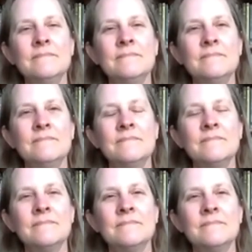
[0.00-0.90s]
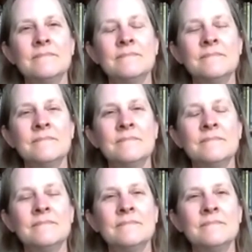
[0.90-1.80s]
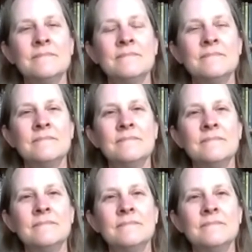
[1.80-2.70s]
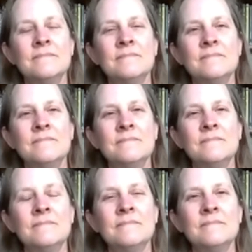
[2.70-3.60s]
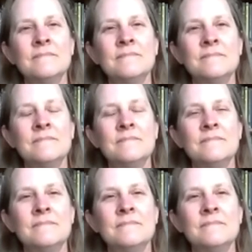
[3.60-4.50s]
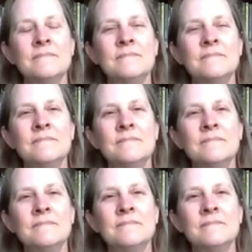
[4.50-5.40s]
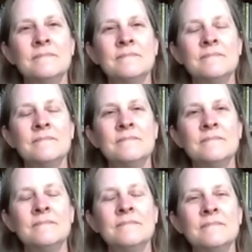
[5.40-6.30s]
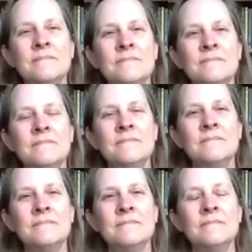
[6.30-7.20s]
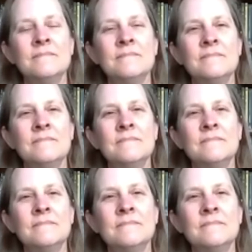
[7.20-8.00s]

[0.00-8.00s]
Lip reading: No words are spoken by the person on screen.